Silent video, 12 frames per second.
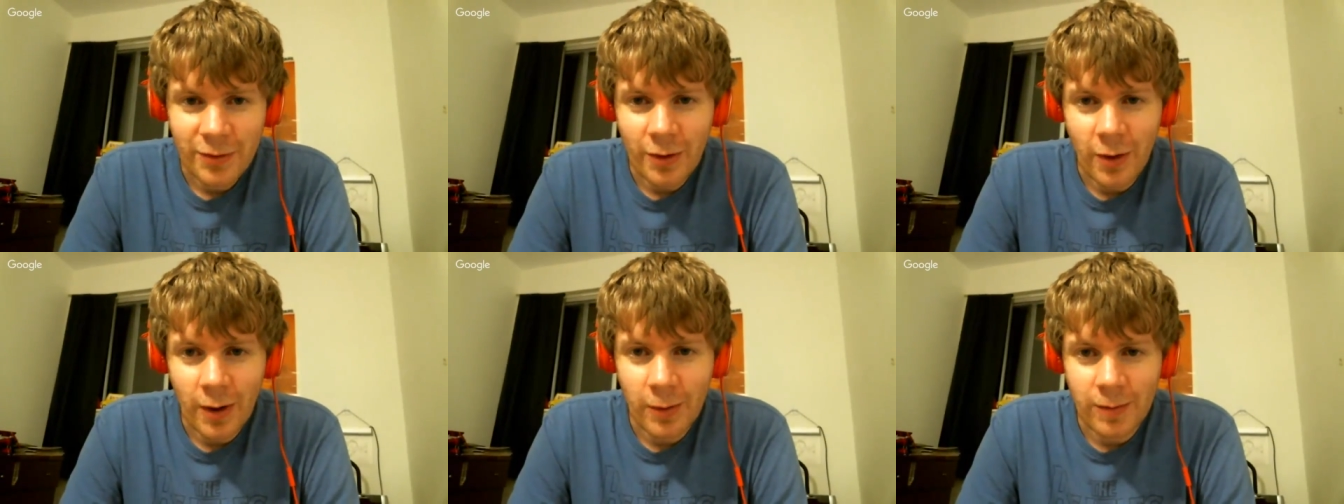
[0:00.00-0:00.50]

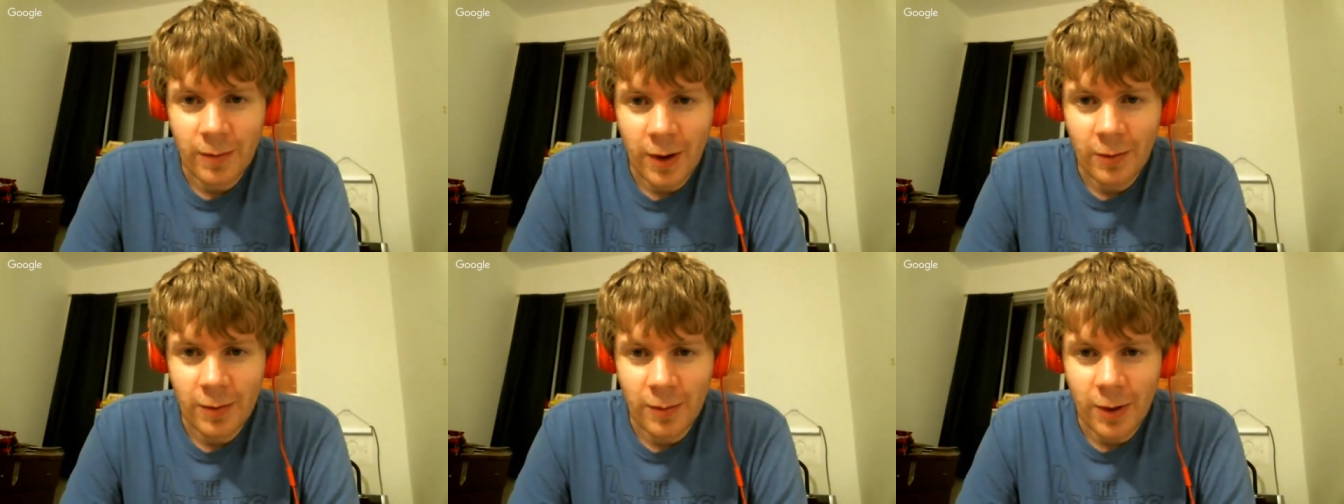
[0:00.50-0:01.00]
So I
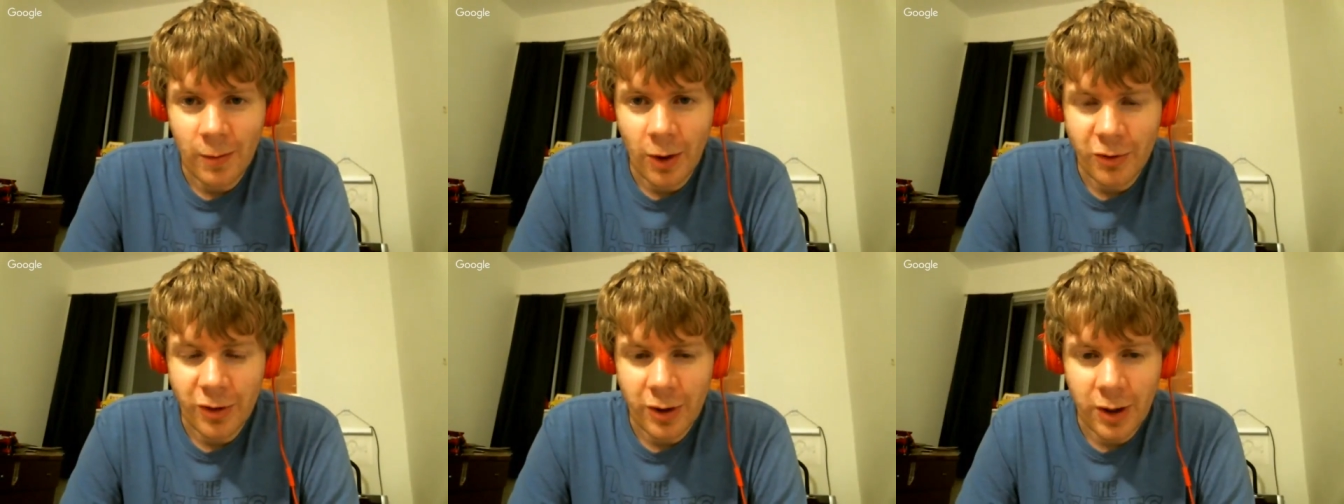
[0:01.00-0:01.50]
wouldn't
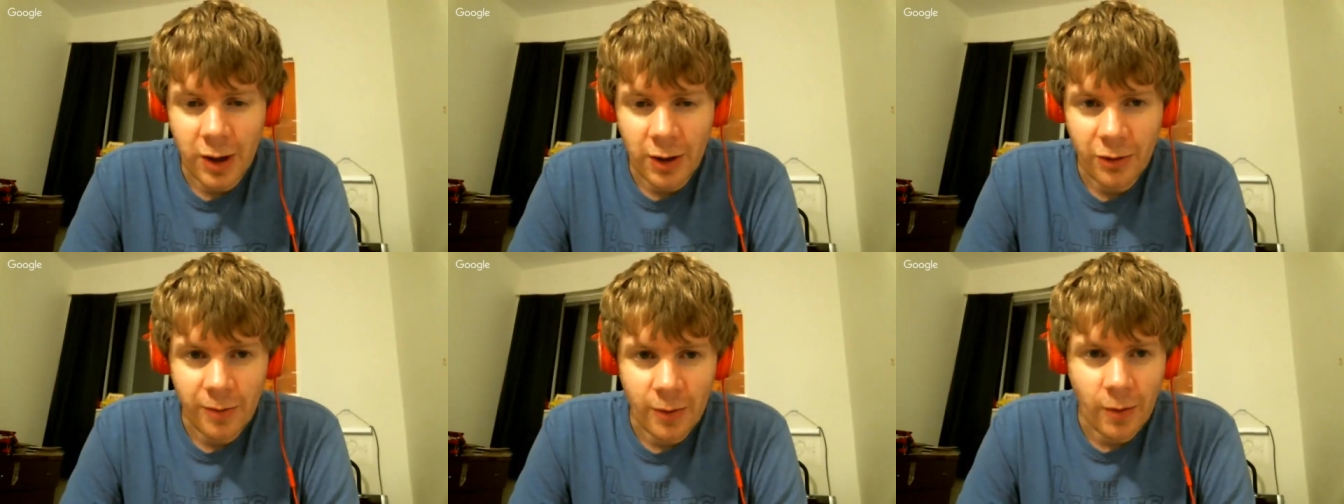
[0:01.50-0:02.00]
mind watching it
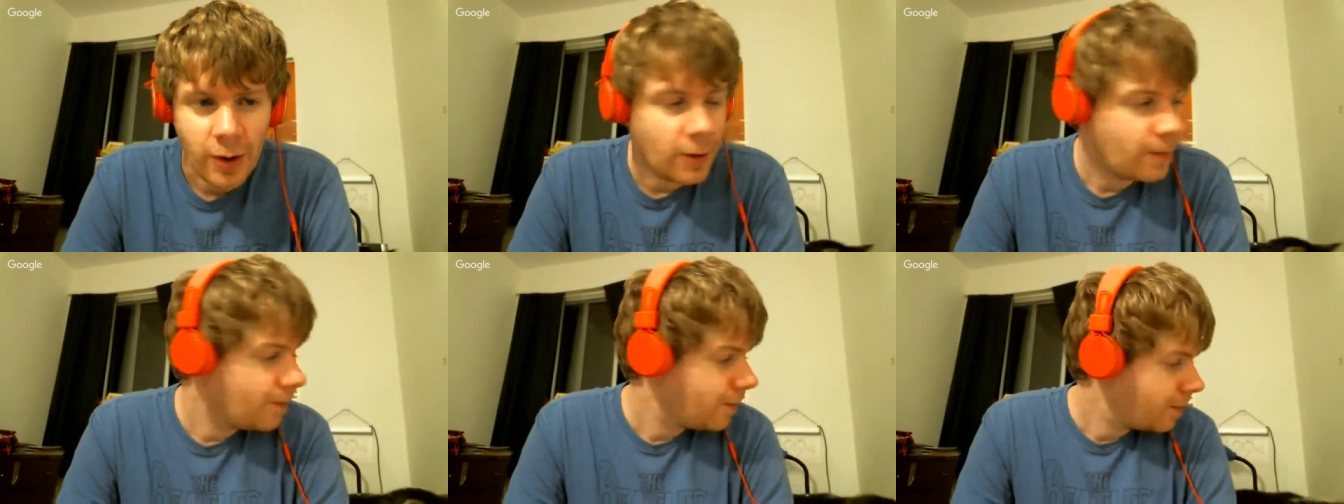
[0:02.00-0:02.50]
again. It's been a
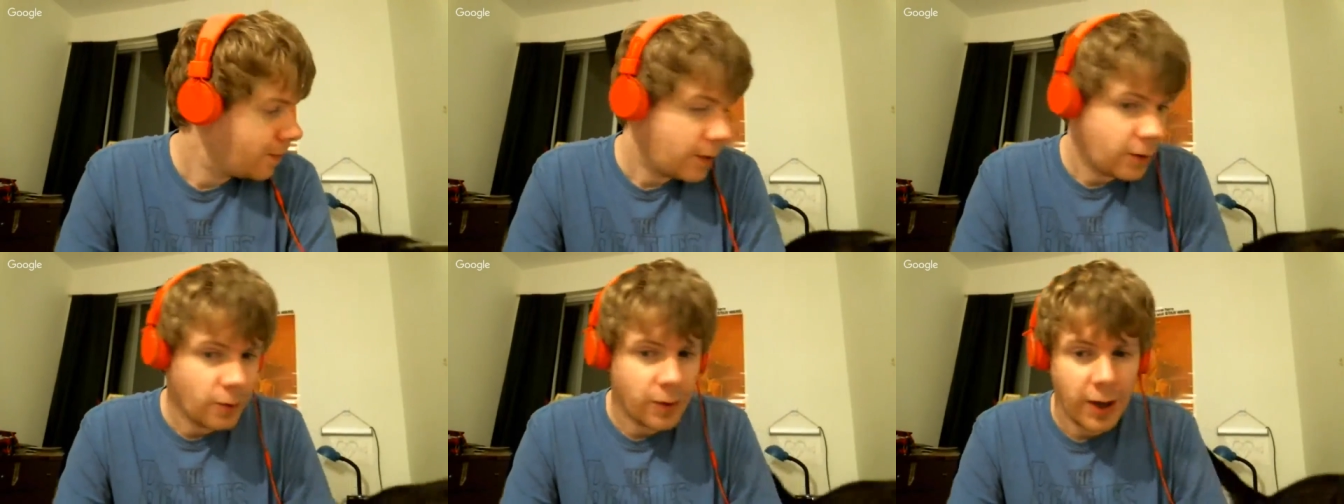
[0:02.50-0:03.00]
while.
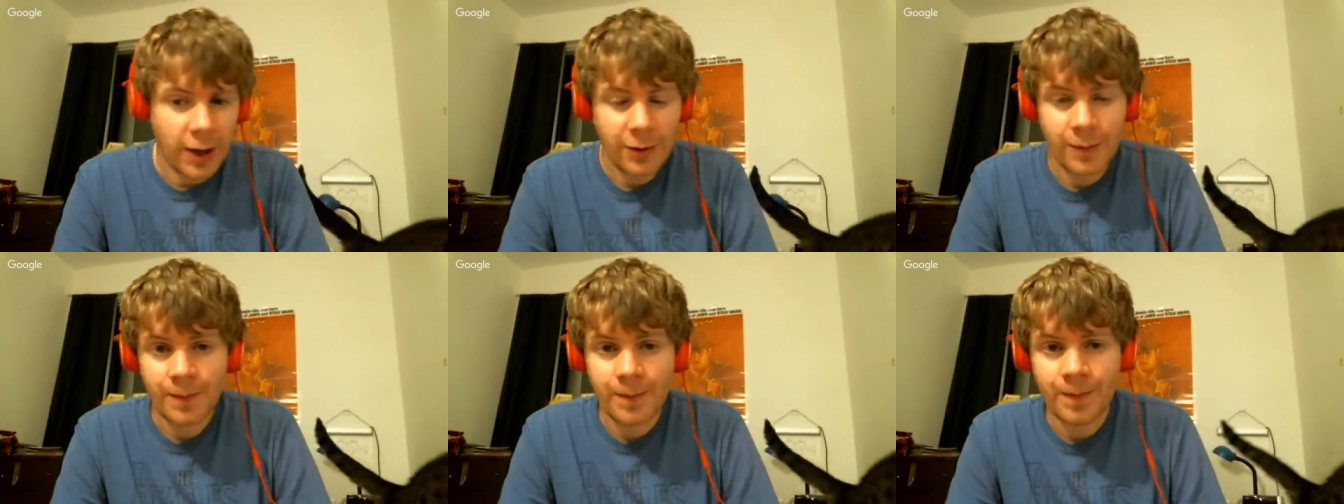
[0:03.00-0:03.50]
Little
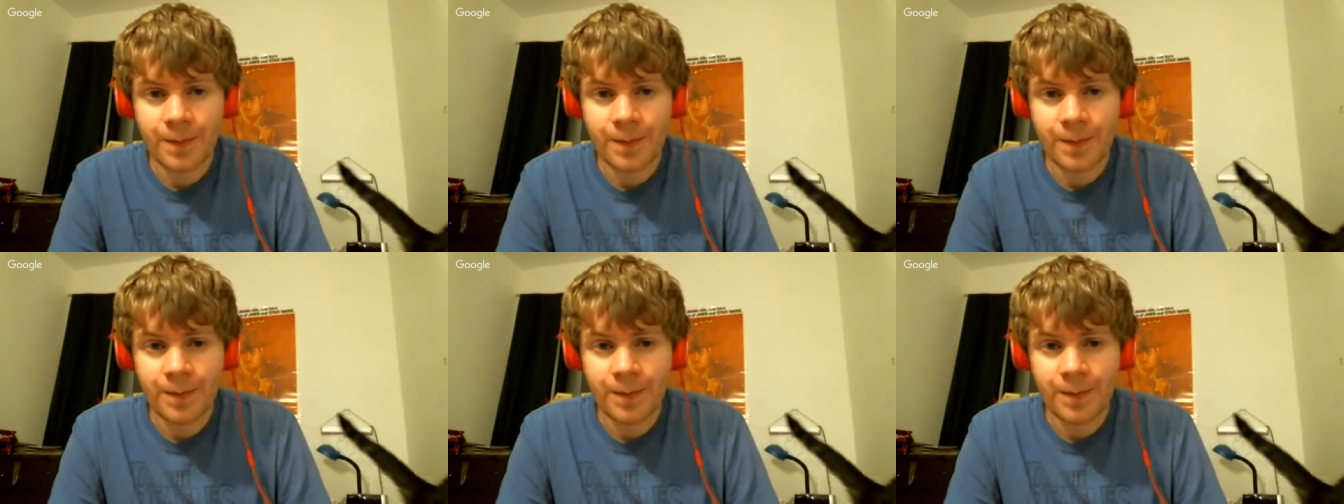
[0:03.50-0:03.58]
cat.